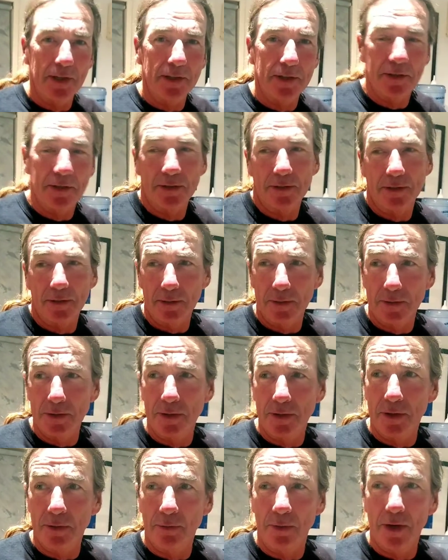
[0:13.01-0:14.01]
That's
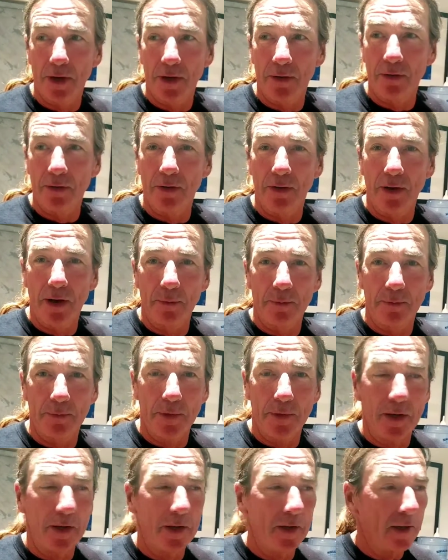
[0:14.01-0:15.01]
sort of what I grew up